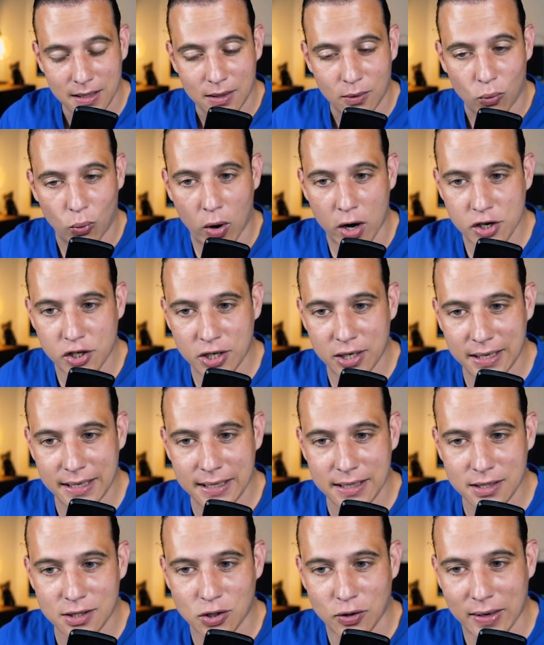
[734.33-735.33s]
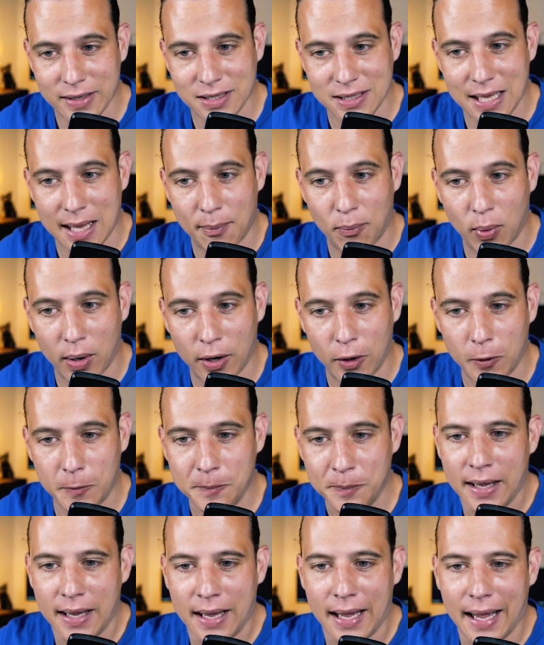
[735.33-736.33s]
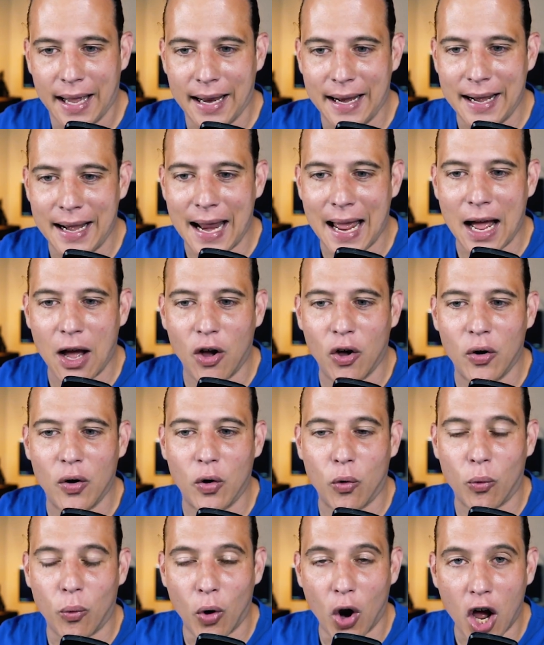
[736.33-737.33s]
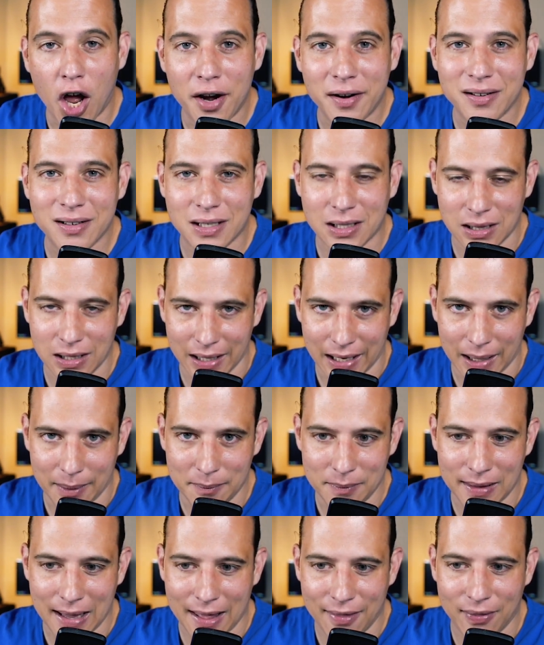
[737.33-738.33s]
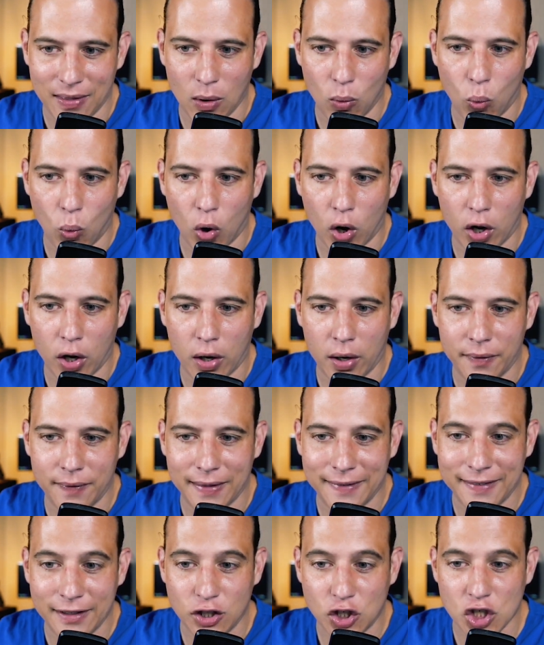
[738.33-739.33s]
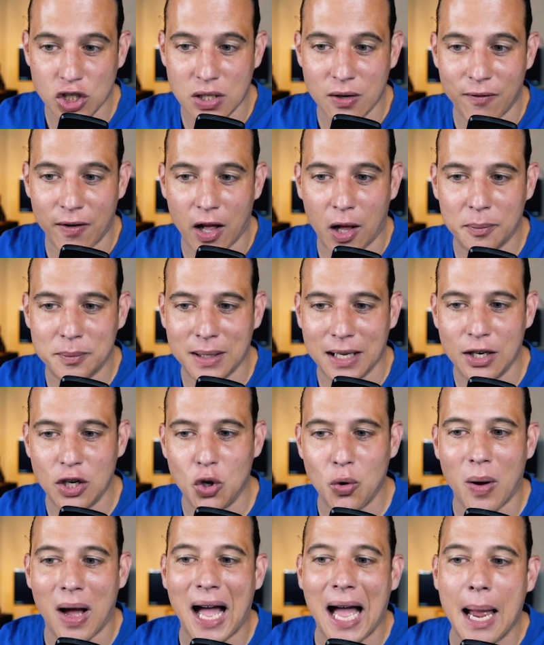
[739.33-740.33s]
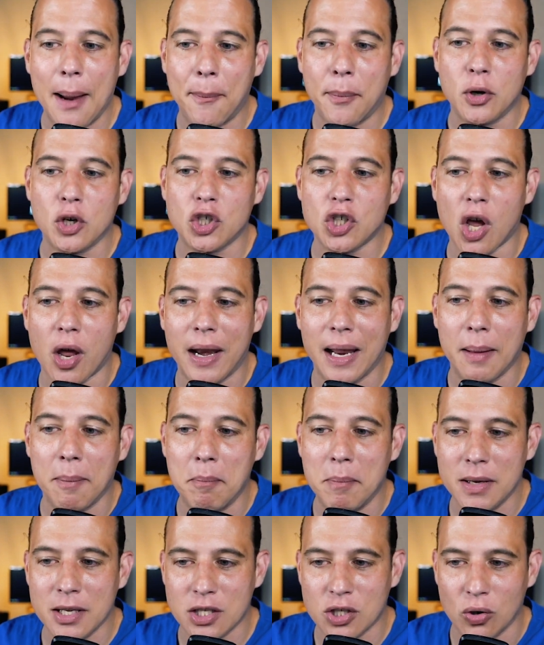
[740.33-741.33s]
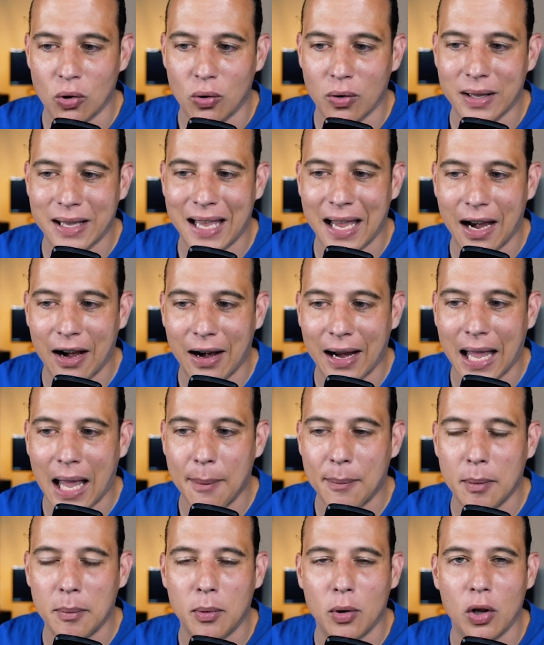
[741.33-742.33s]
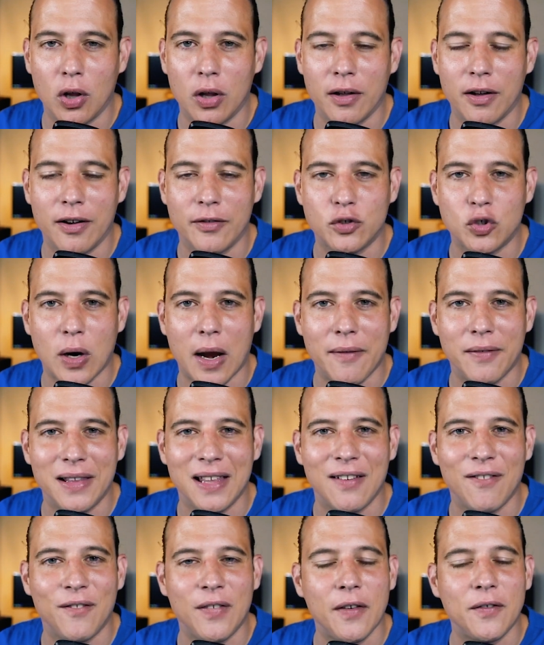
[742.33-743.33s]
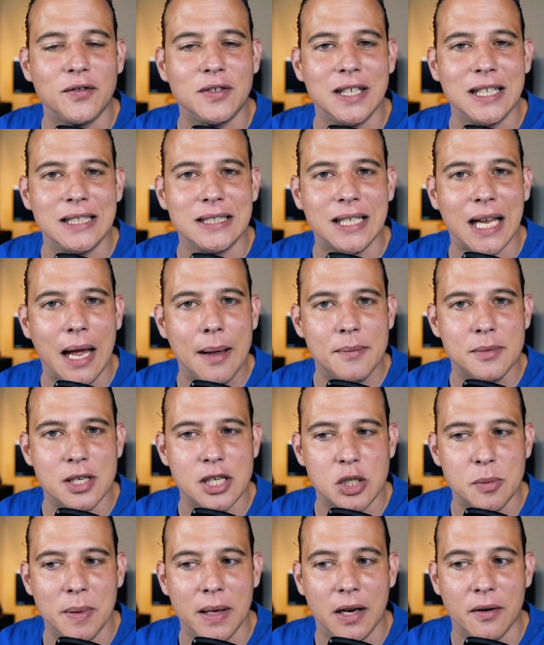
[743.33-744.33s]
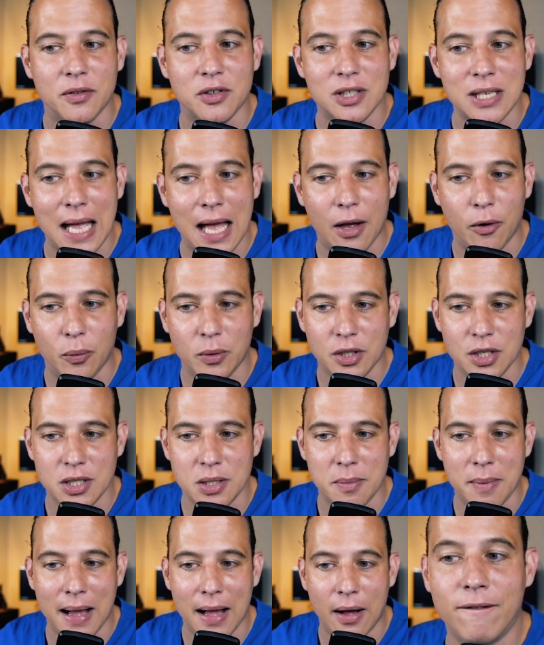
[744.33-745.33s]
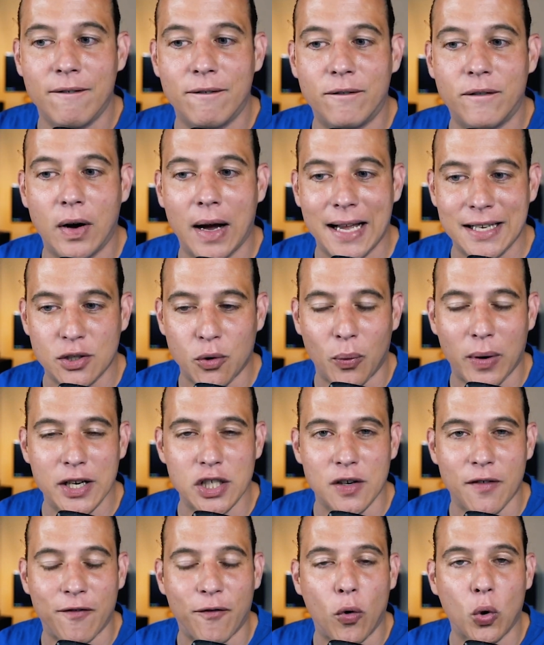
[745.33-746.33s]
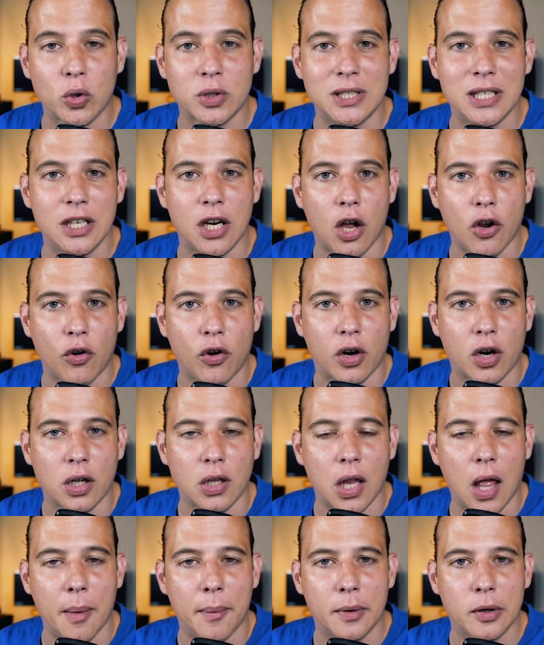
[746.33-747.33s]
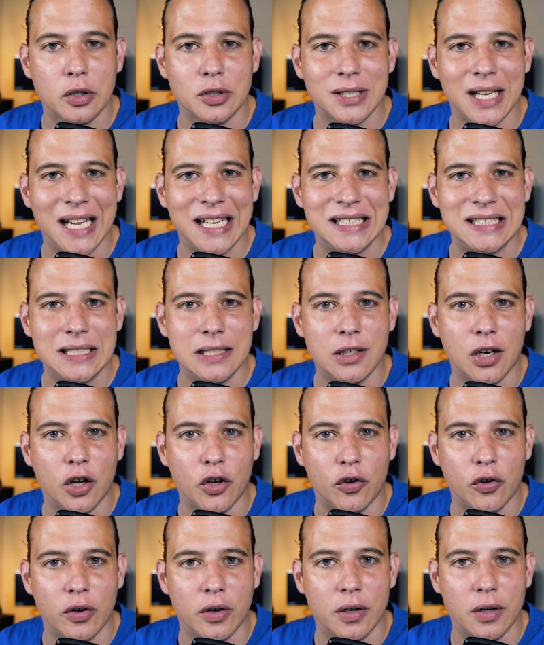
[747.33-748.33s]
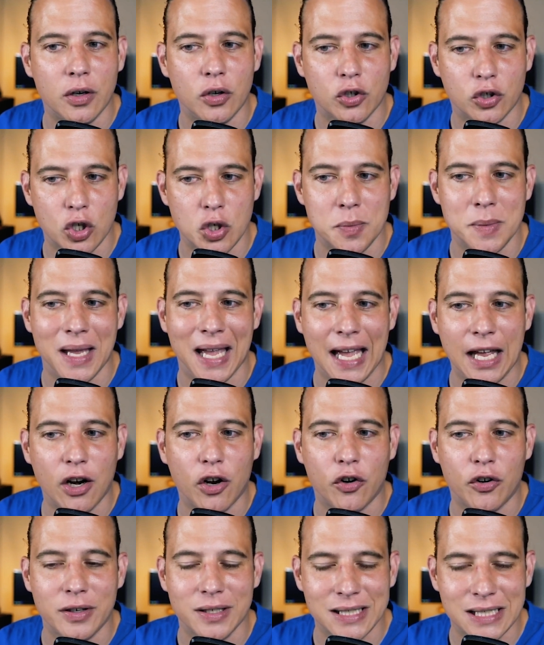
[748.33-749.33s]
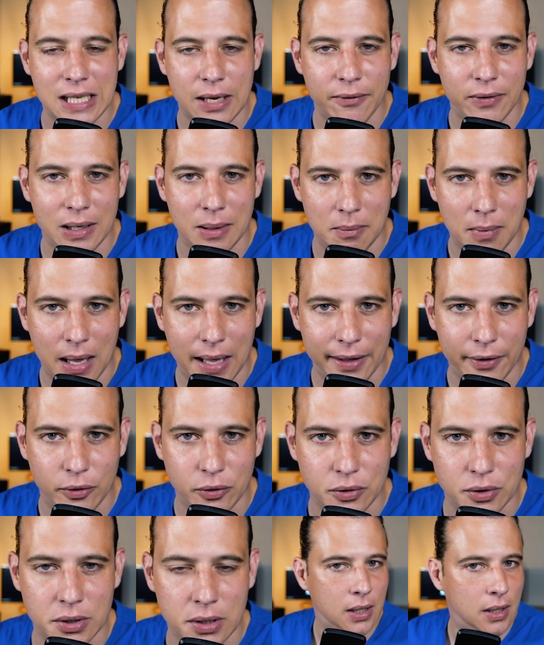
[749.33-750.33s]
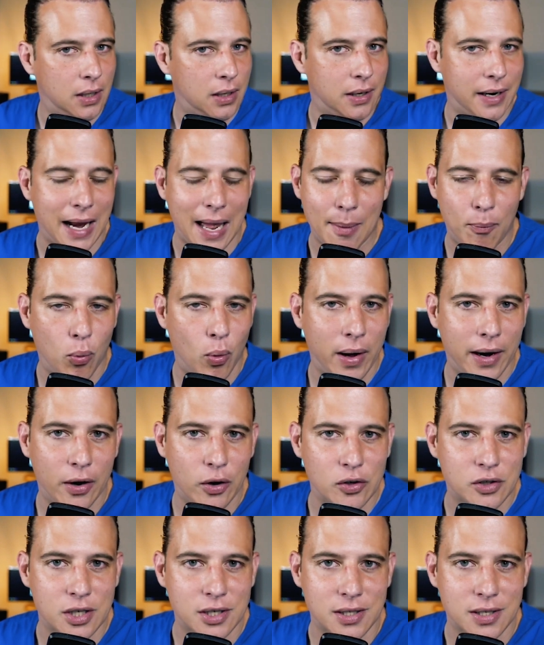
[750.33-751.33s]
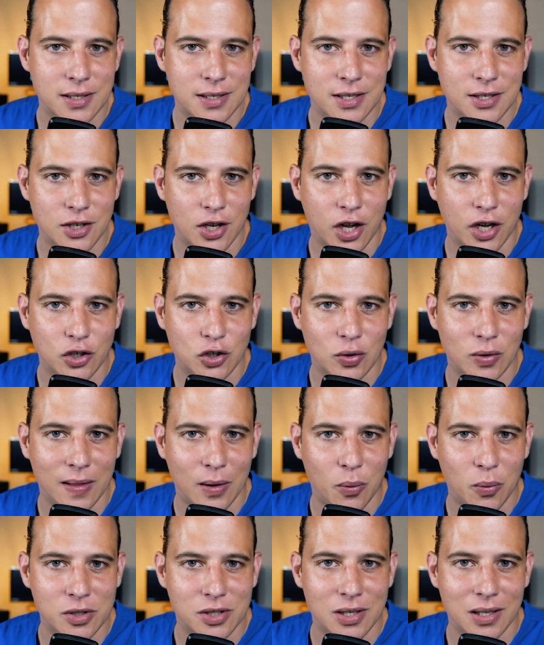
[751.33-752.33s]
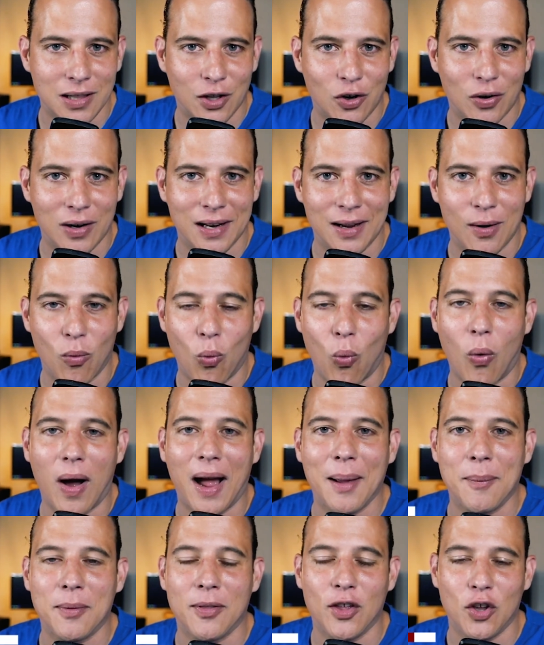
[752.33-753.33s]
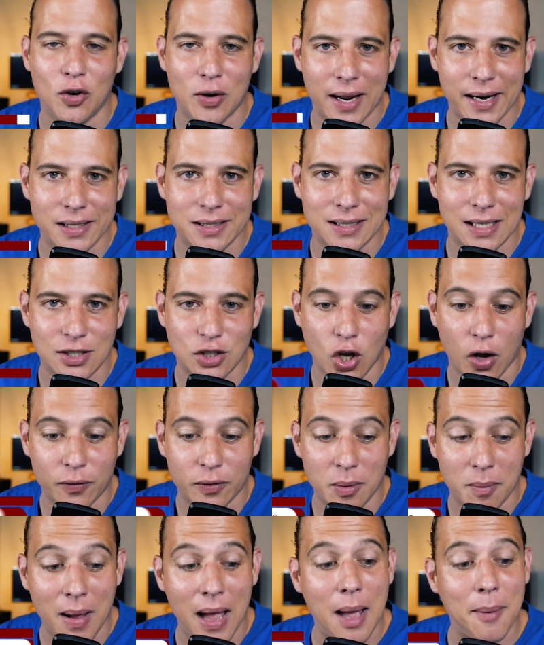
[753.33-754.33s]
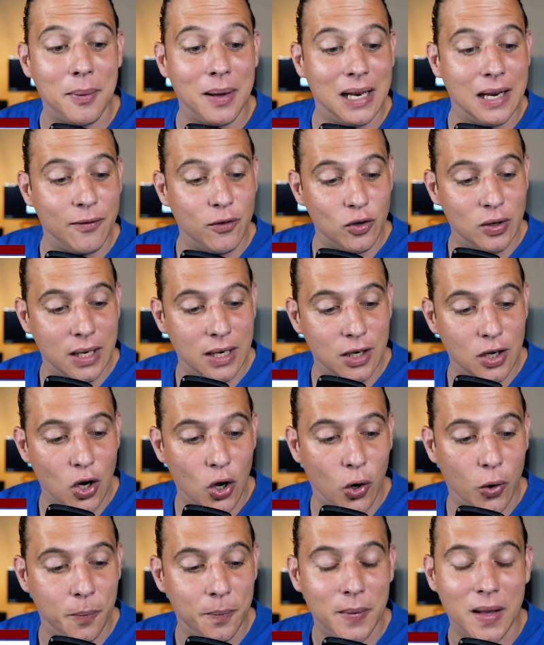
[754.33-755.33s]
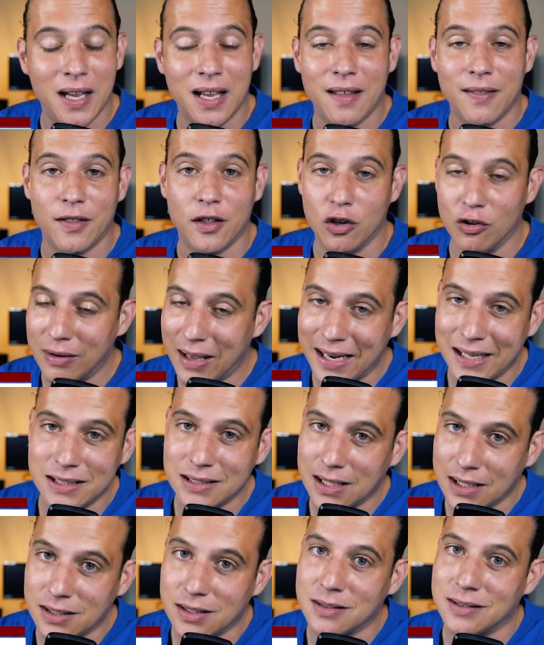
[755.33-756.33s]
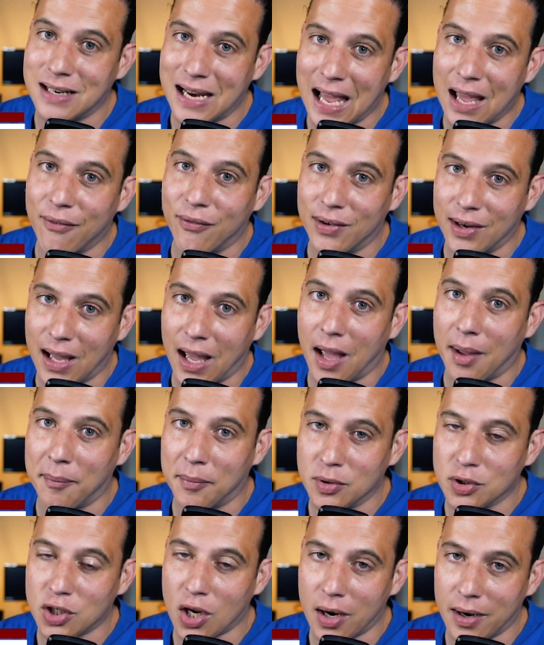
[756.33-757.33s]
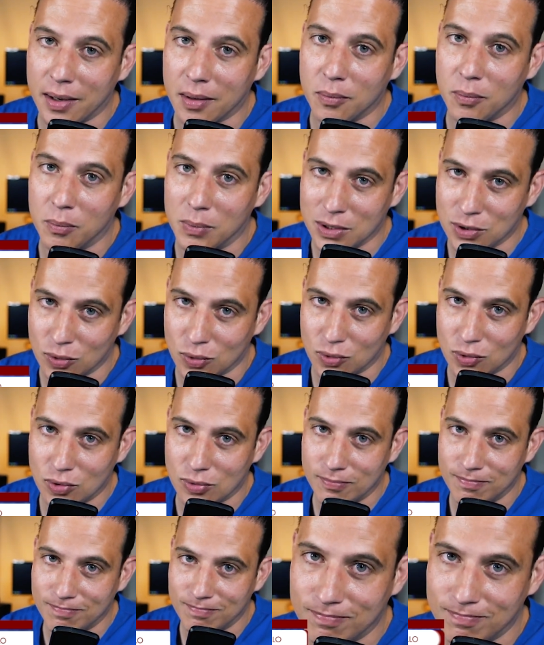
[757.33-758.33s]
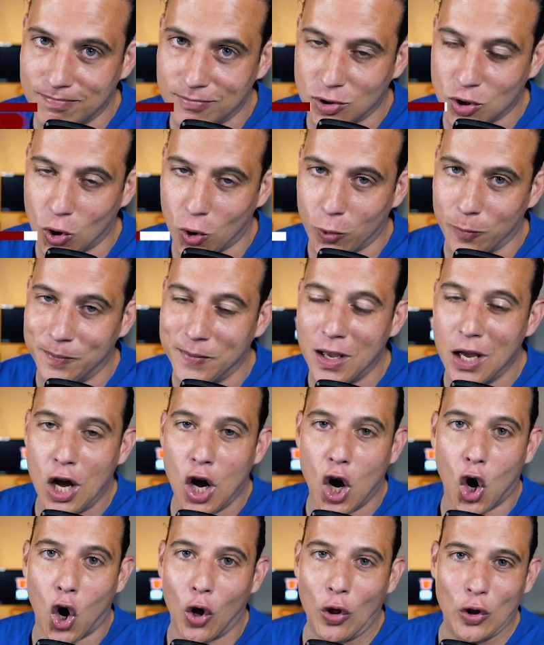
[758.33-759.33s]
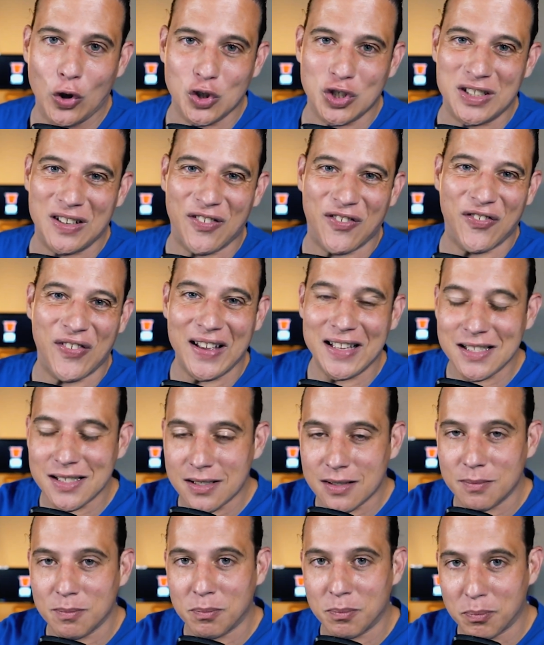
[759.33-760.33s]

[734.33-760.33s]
Russia is, so that's not bueno. And now Iran claimed that they just developed a new hypersonic missile capable of traveling 15 times the speed of sound, which is has a range of 1,400 kilometers, 870 miles. Not buenos. This is a country that wants to literally wipe the United States off the map. And if you didn't know, the United States doesn't have any hypersonic missiles. So all those defense